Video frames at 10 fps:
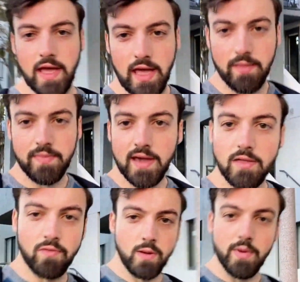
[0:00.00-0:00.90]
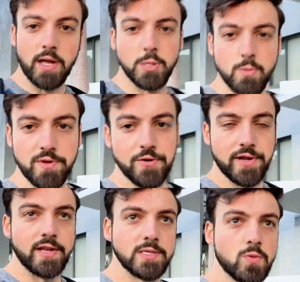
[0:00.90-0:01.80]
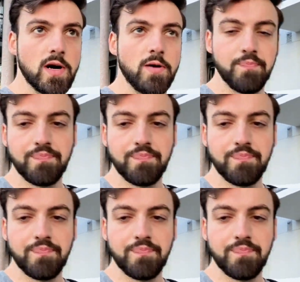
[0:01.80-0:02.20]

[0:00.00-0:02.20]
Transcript: a big 3-bedroom unit as well.